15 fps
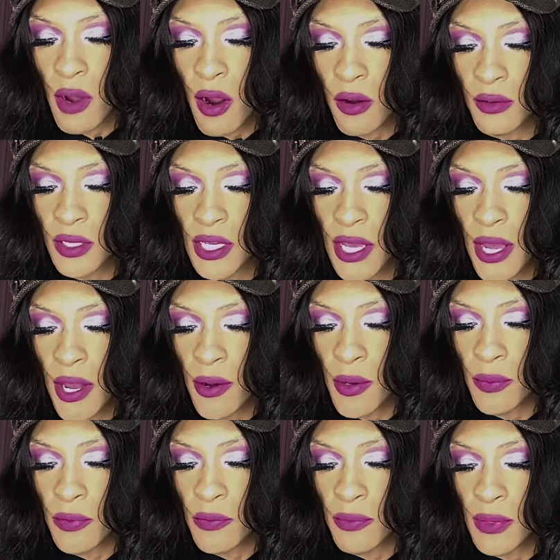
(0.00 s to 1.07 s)
only
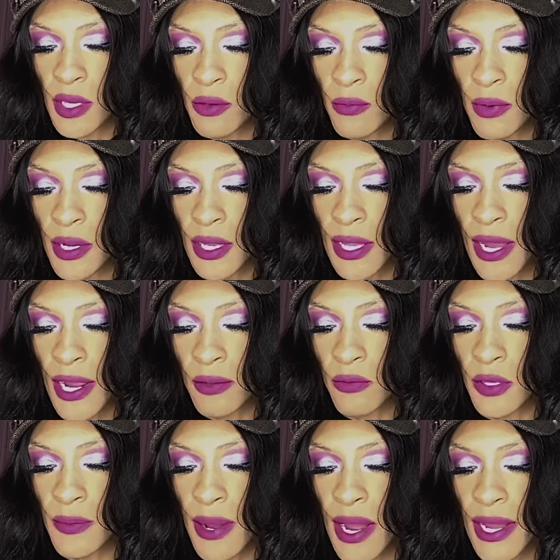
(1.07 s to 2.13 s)
helps me realign
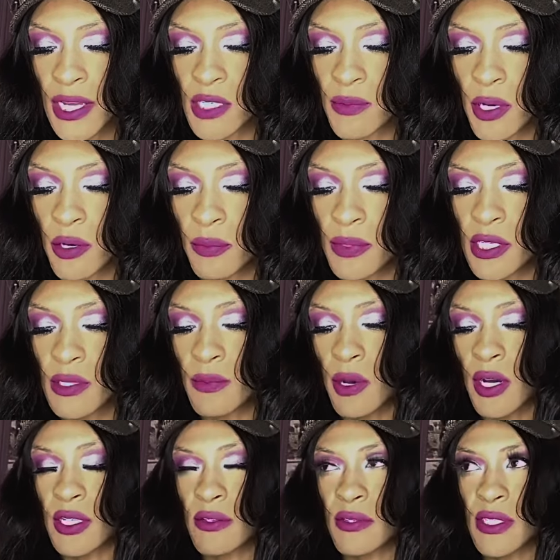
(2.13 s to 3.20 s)
with my highest purpose, but
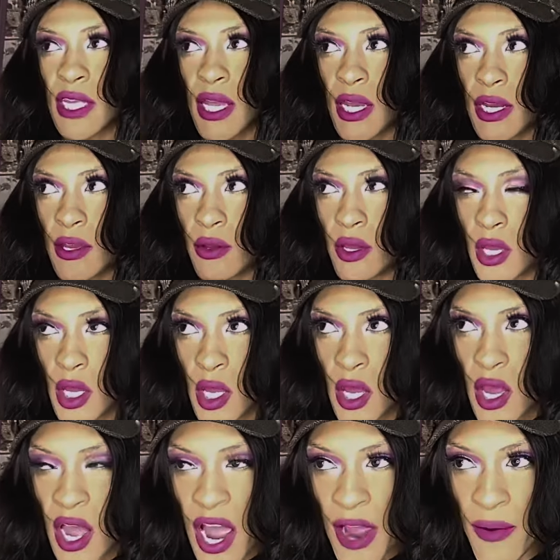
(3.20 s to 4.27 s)
also stay on it,
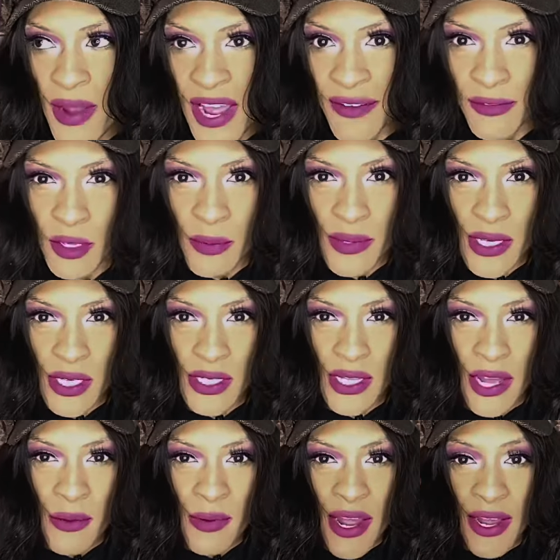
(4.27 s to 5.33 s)
I would
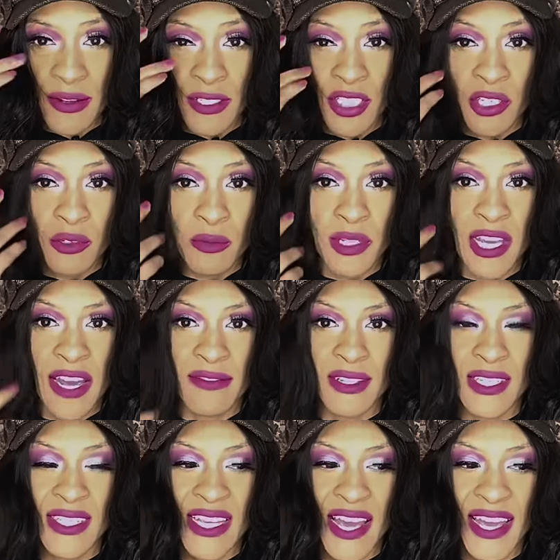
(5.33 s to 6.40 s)
generally have
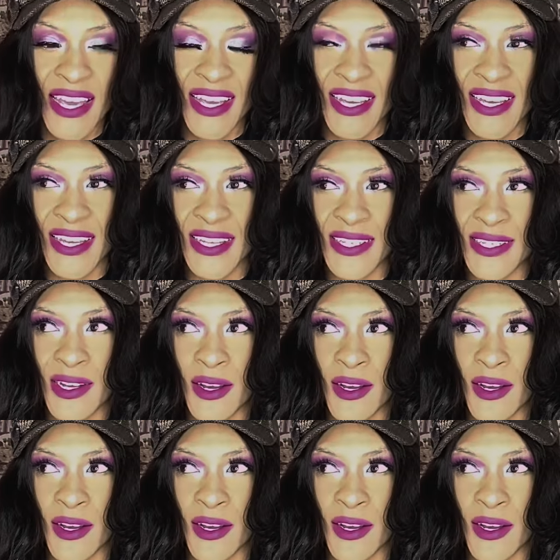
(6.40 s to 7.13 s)
to say is